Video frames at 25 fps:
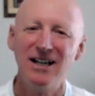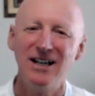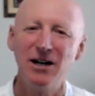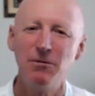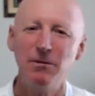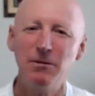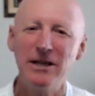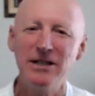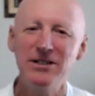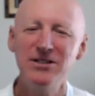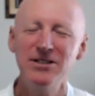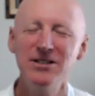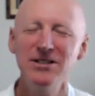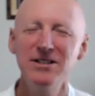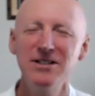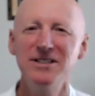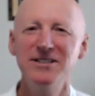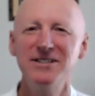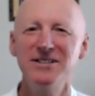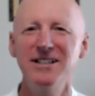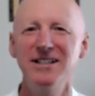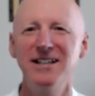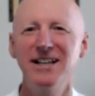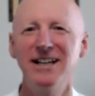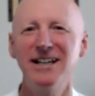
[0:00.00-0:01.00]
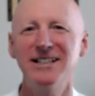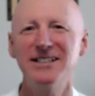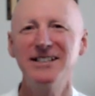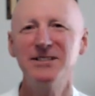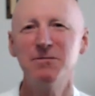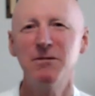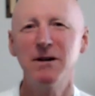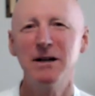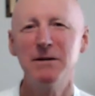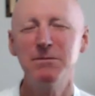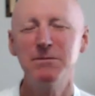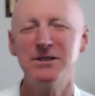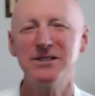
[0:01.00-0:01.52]
I went to the Sithead's
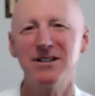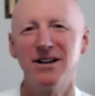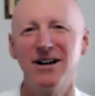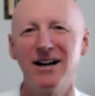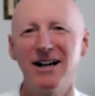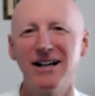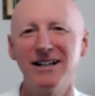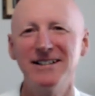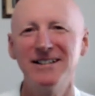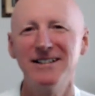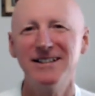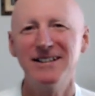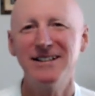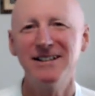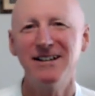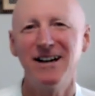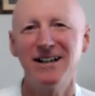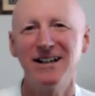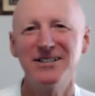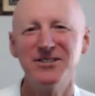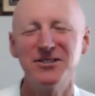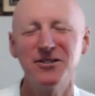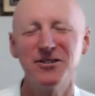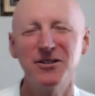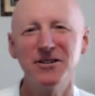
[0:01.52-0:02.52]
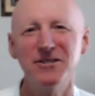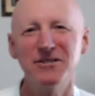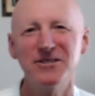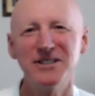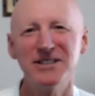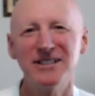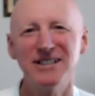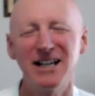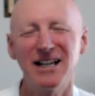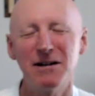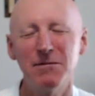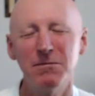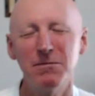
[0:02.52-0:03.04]
website and there I saw there was a
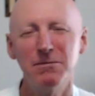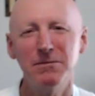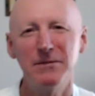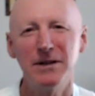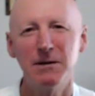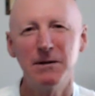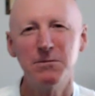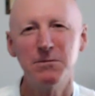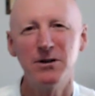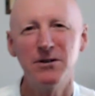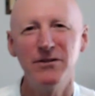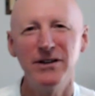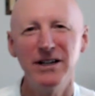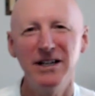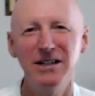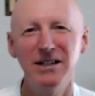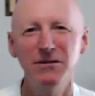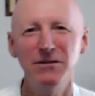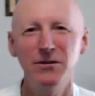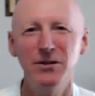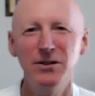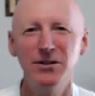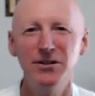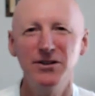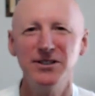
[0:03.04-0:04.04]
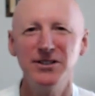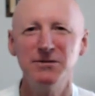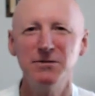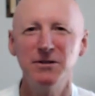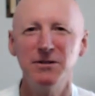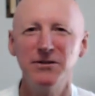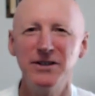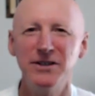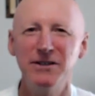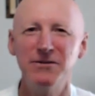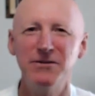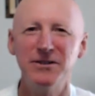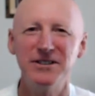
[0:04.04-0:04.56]
number of interviews
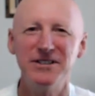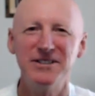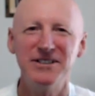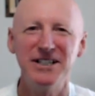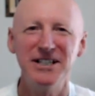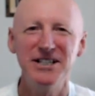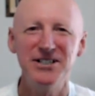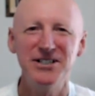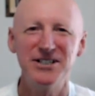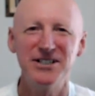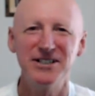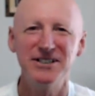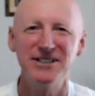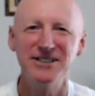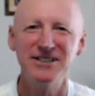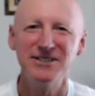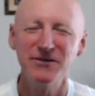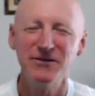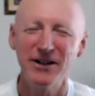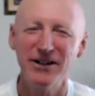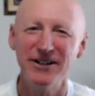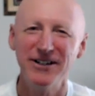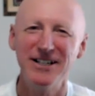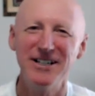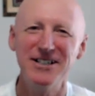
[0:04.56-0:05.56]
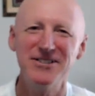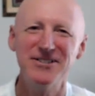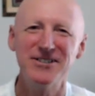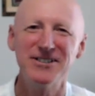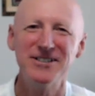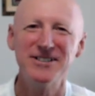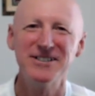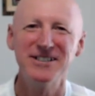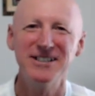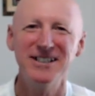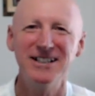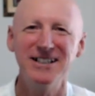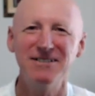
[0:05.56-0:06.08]
with different teachers. Very
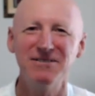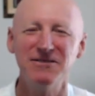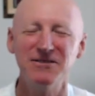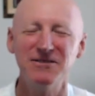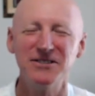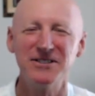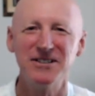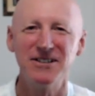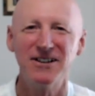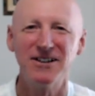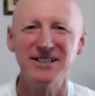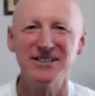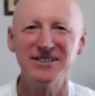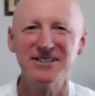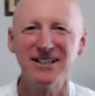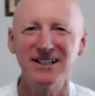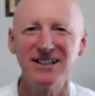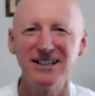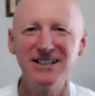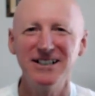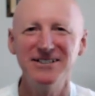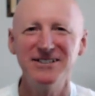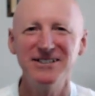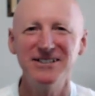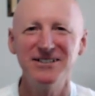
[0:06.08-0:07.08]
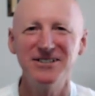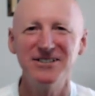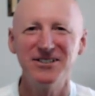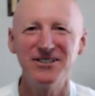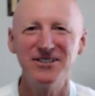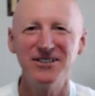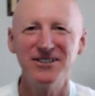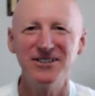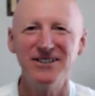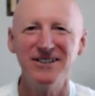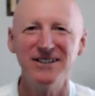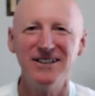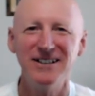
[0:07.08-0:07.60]
interesting. It was nice to listen
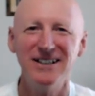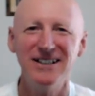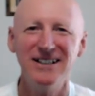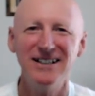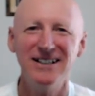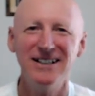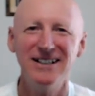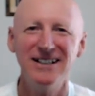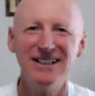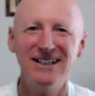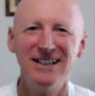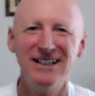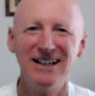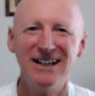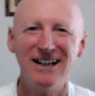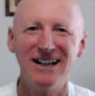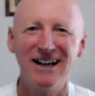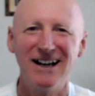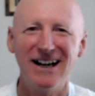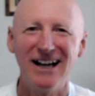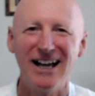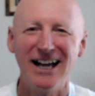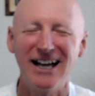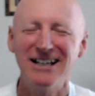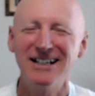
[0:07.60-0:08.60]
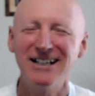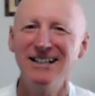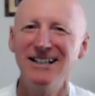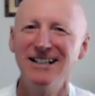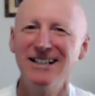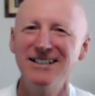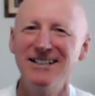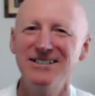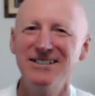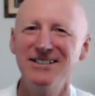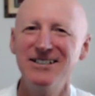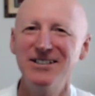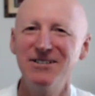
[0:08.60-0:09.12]
to. I hadn't
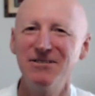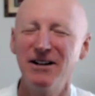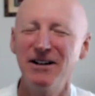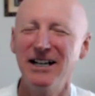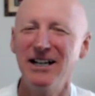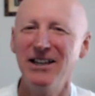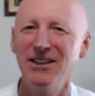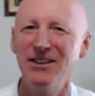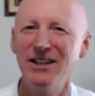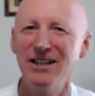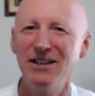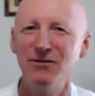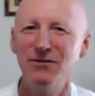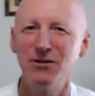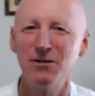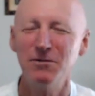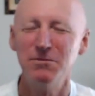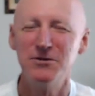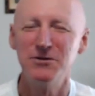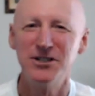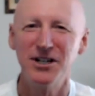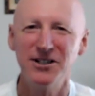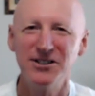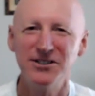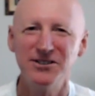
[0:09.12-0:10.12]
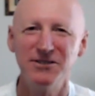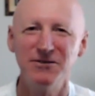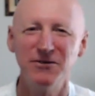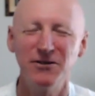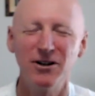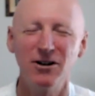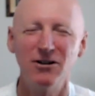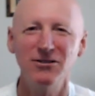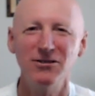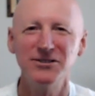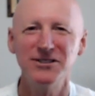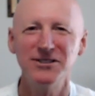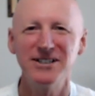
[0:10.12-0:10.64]
listened to anything from Joseph
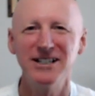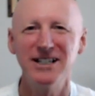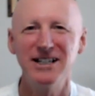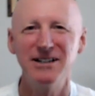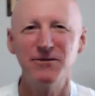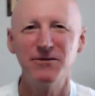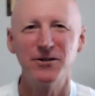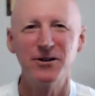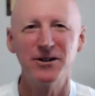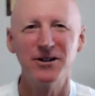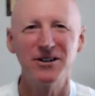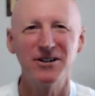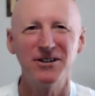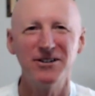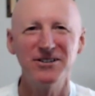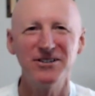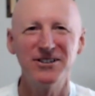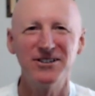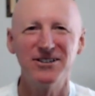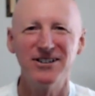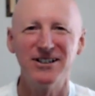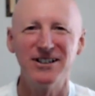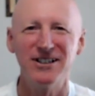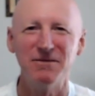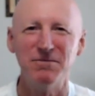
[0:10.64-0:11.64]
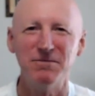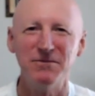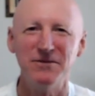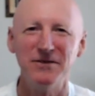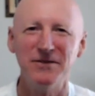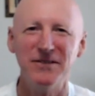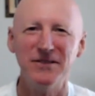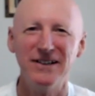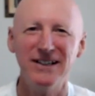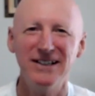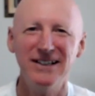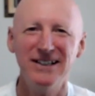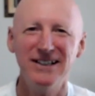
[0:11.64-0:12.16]
Goldstein for a long time.
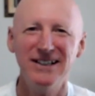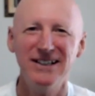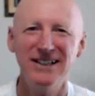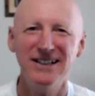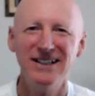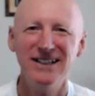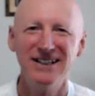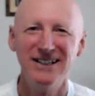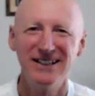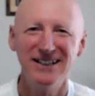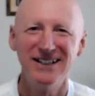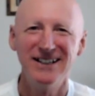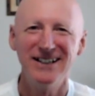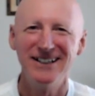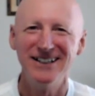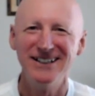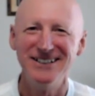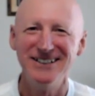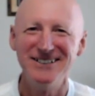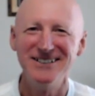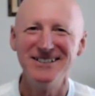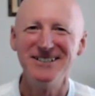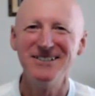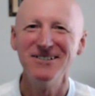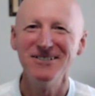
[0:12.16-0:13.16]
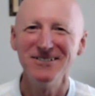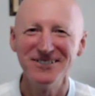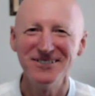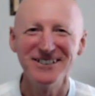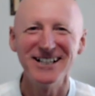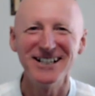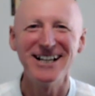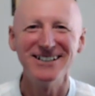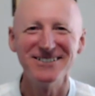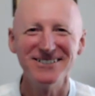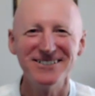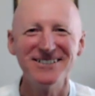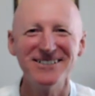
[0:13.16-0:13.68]
Yeah, he still
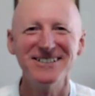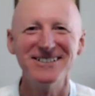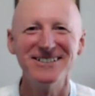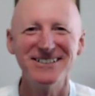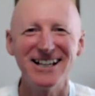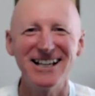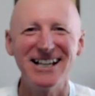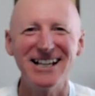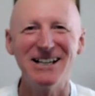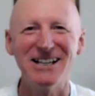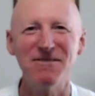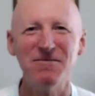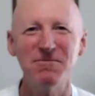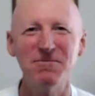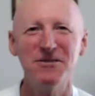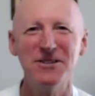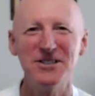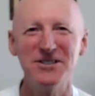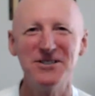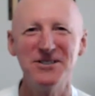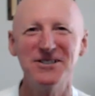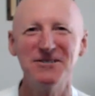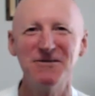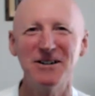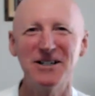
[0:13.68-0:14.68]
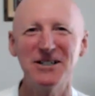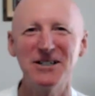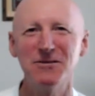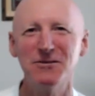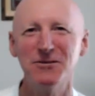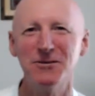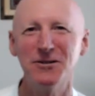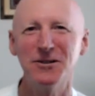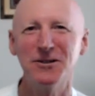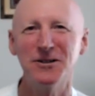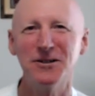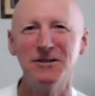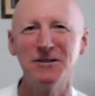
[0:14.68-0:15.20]
sounds the same, which is
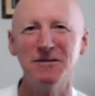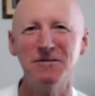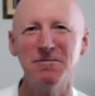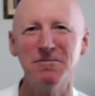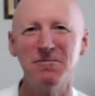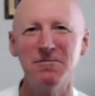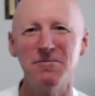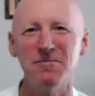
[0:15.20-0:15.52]
wonderful.